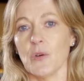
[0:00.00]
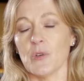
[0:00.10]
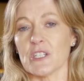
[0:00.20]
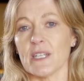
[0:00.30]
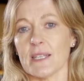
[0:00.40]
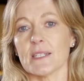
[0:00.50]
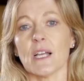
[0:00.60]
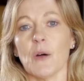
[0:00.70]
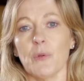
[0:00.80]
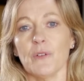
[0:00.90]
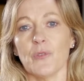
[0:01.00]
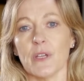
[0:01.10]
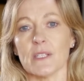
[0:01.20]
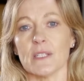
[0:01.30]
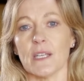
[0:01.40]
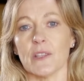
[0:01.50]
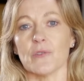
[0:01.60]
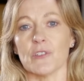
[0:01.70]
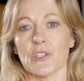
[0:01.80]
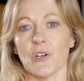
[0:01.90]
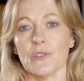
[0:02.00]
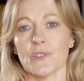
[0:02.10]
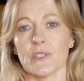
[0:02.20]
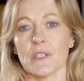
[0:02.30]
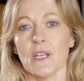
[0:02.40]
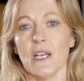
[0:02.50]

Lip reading: which takes a couple of weeks to get the results,